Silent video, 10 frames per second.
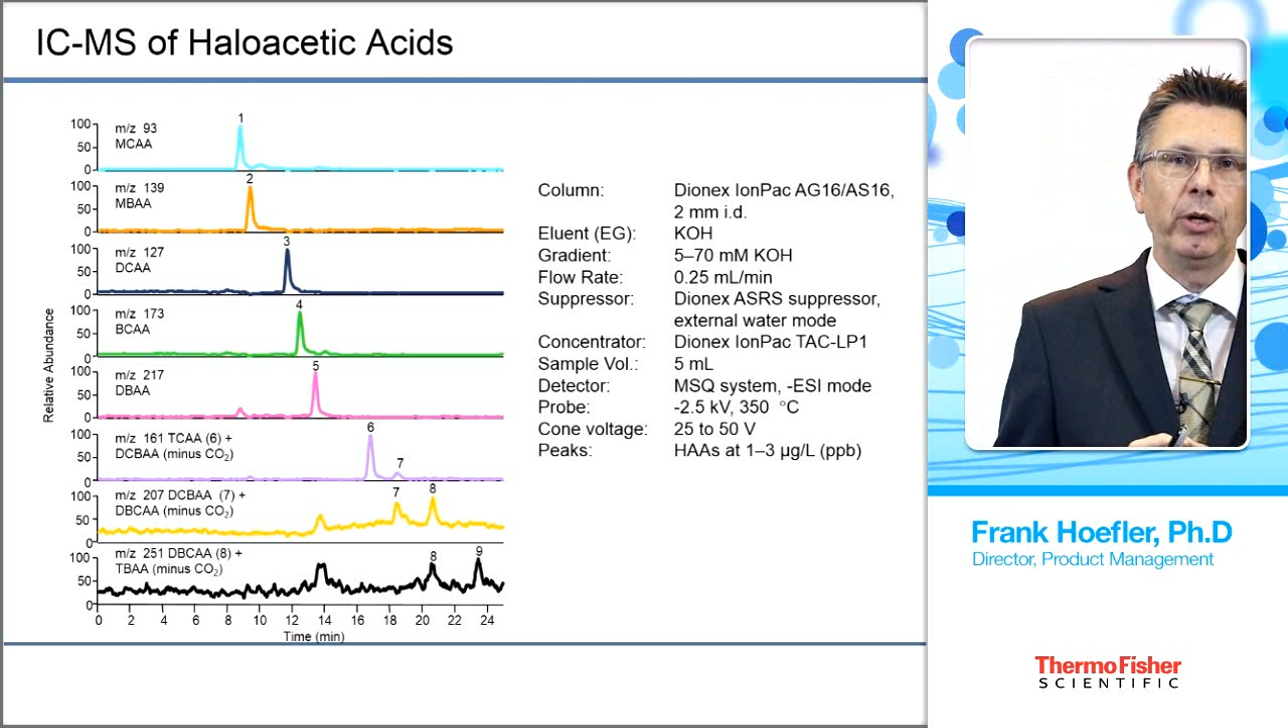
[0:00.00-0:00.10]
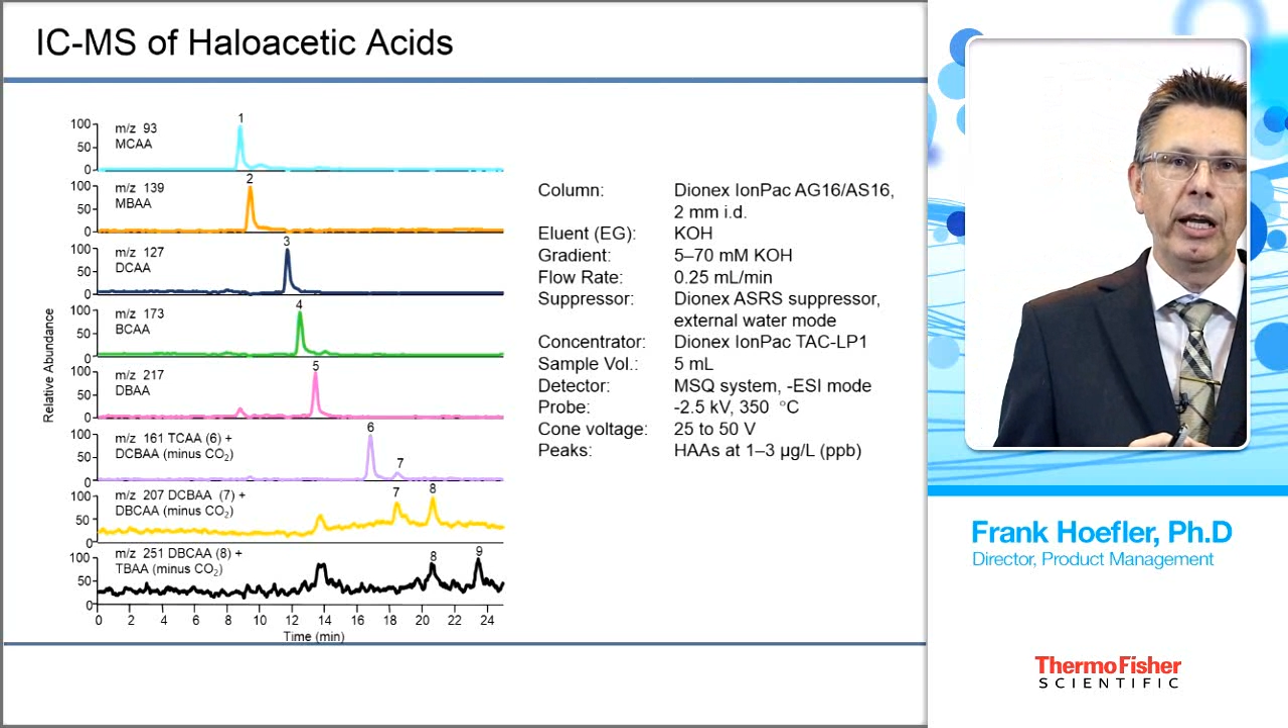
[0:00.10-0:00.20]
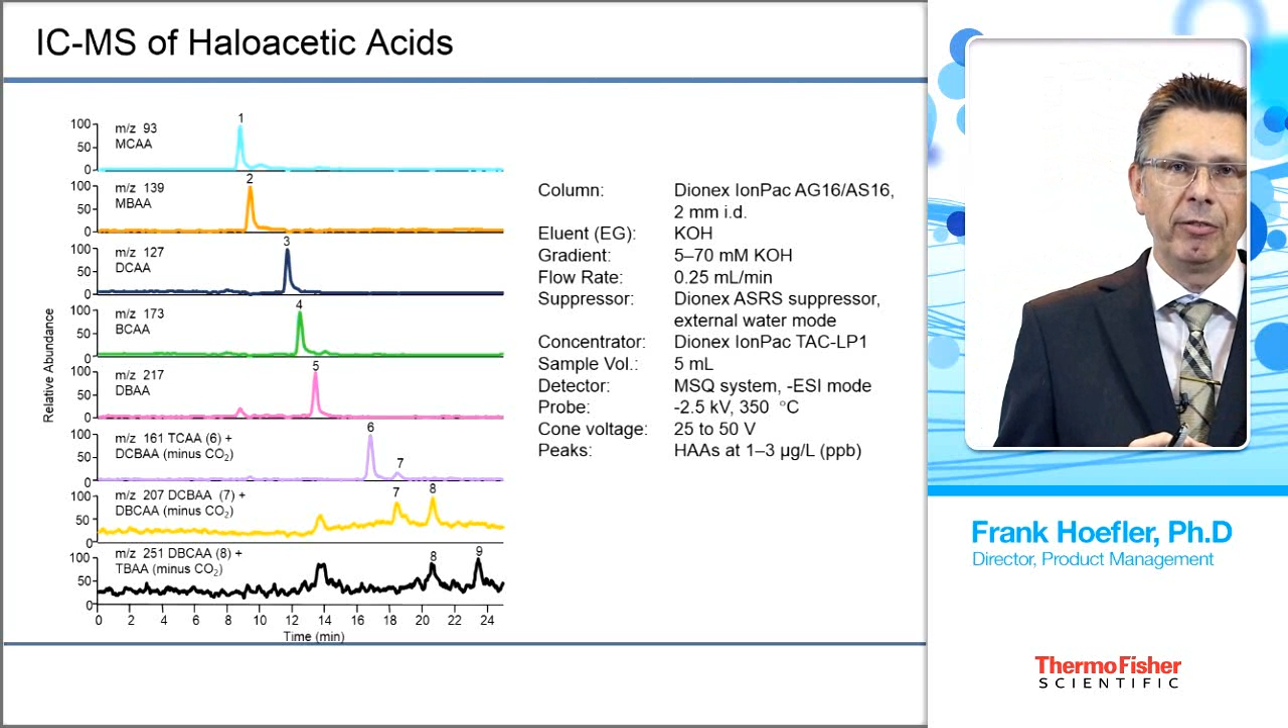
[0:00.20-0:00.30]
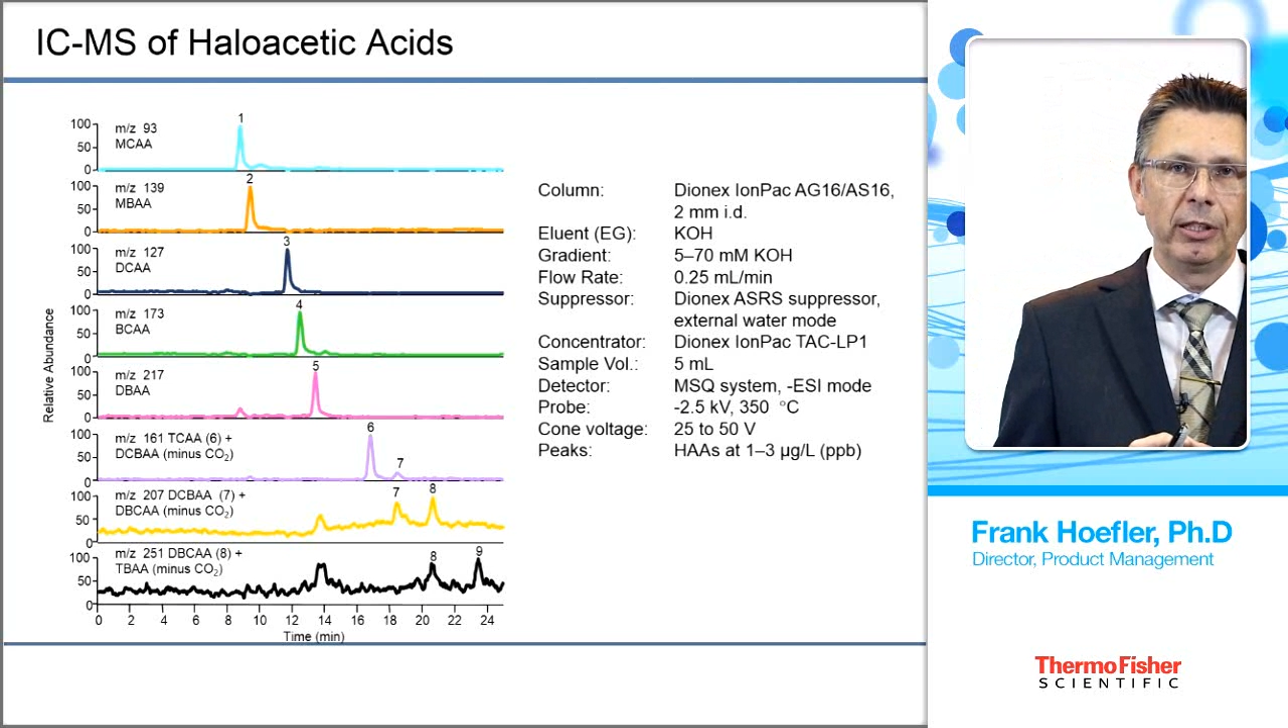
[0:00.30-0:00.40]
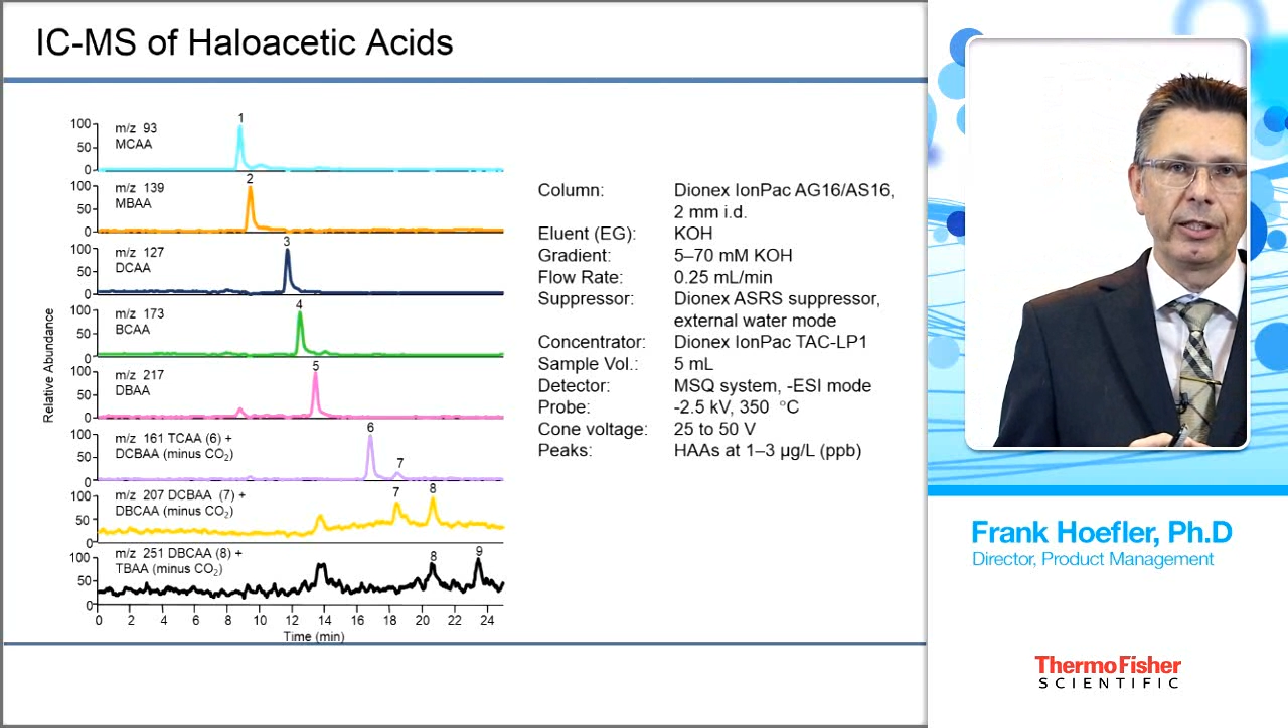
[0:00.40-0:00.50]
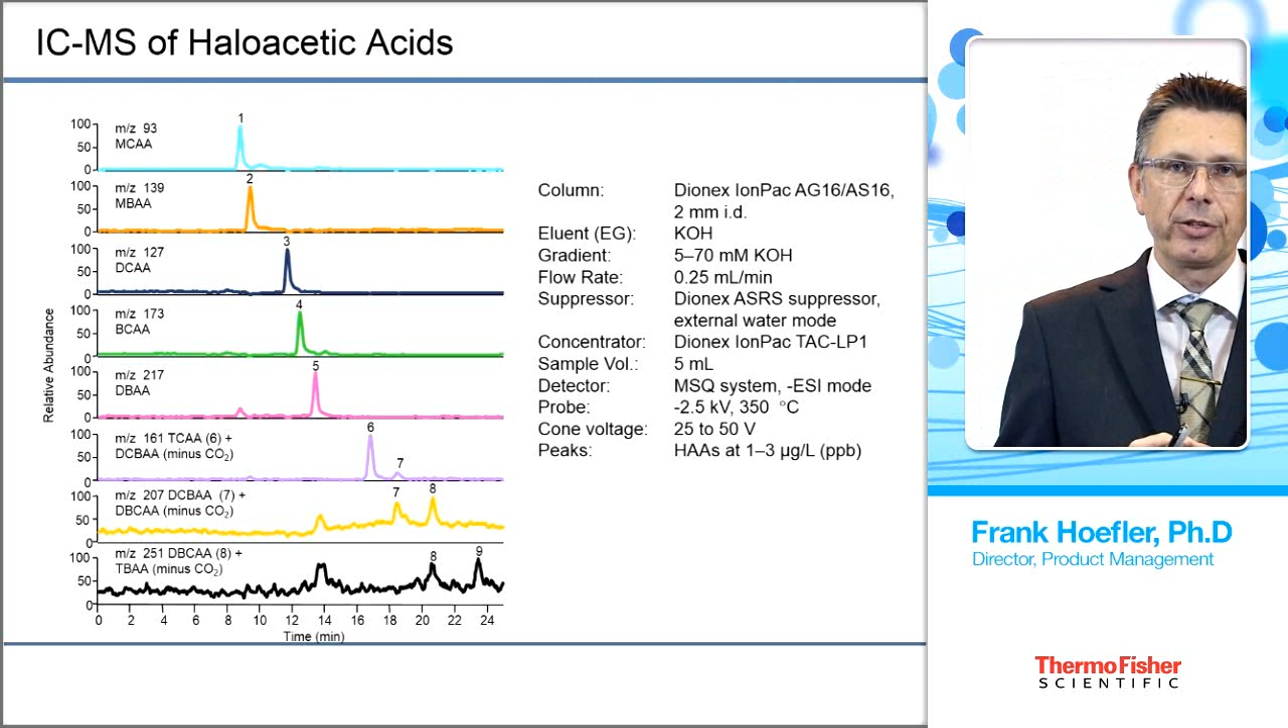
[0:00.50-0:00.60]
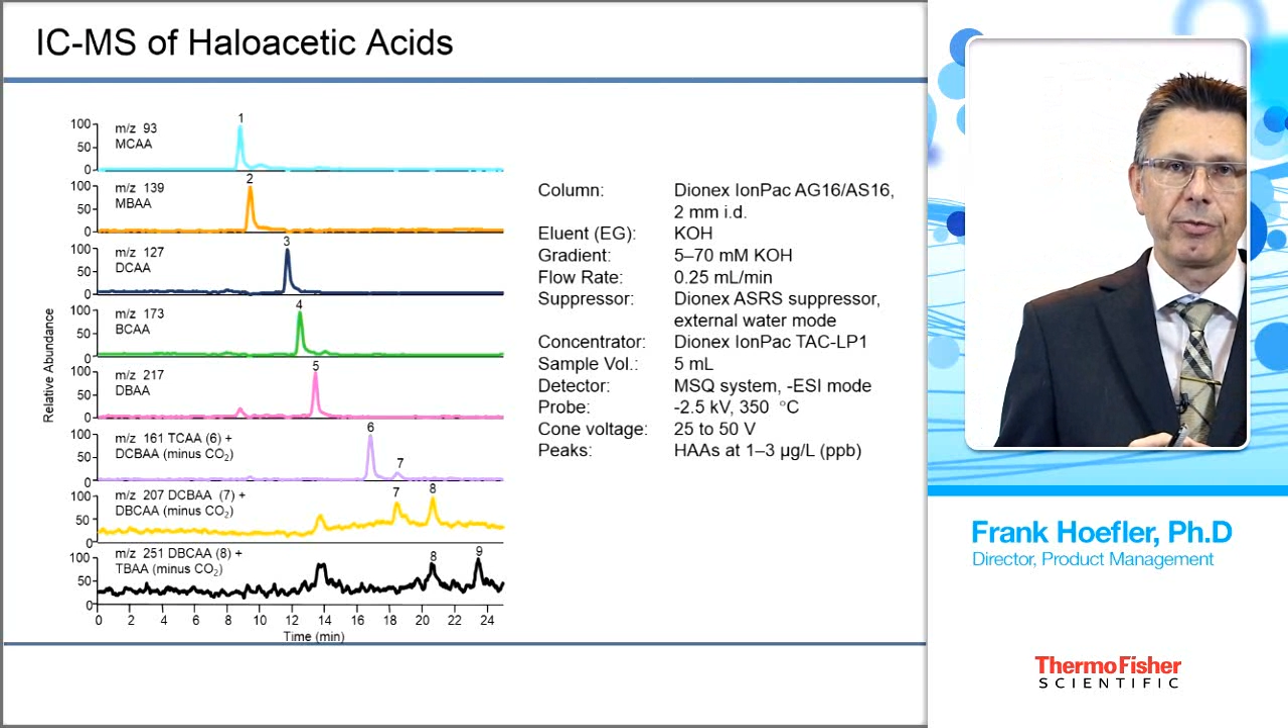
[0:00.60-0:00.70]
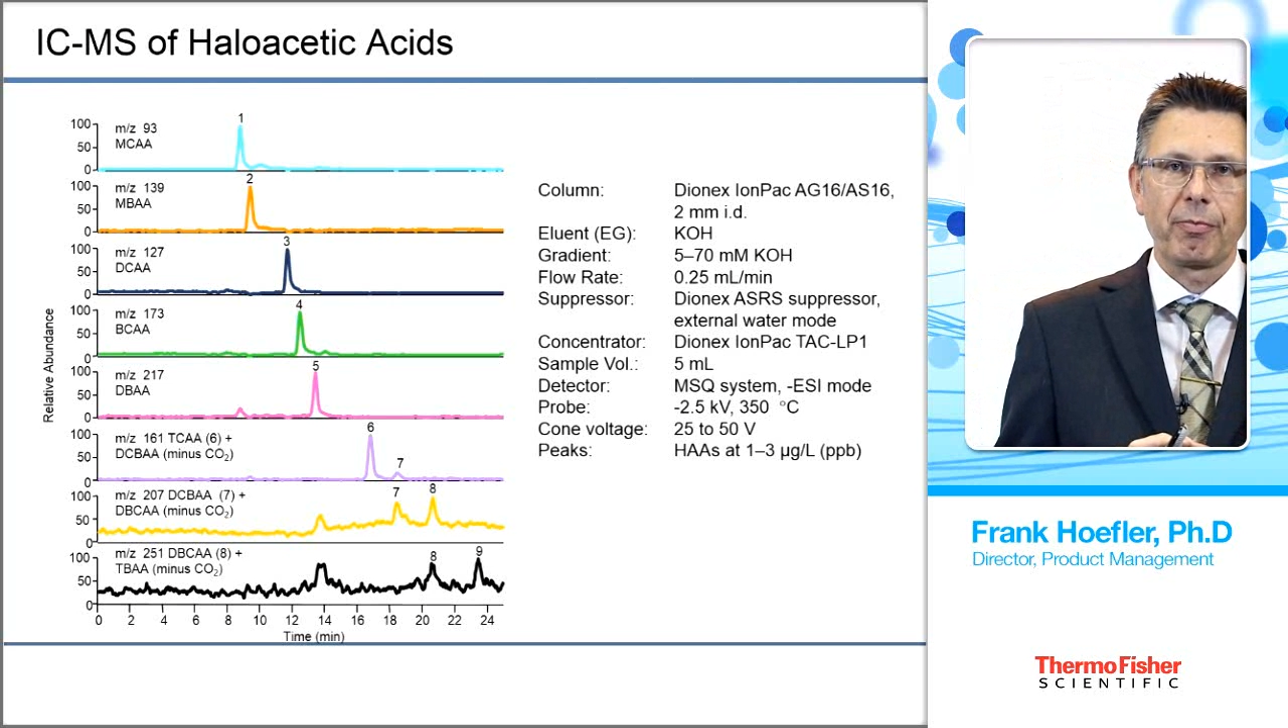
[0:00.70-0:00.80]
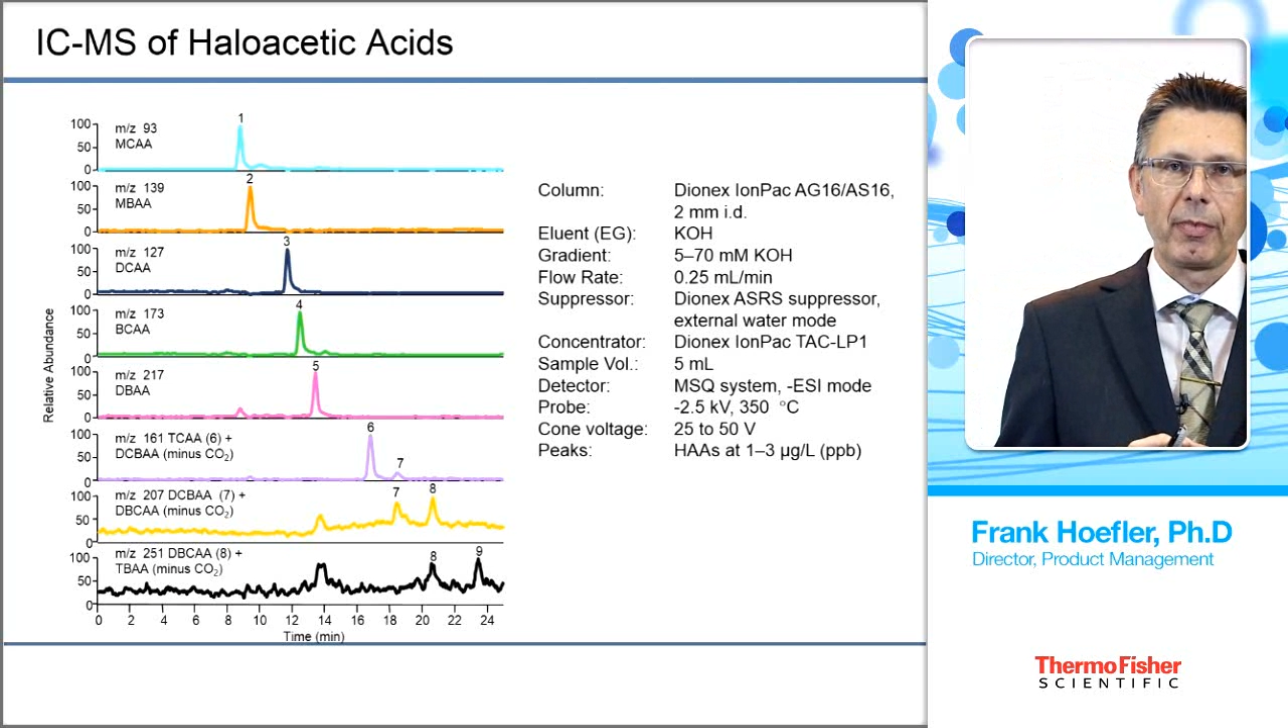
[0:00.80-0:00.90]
levels.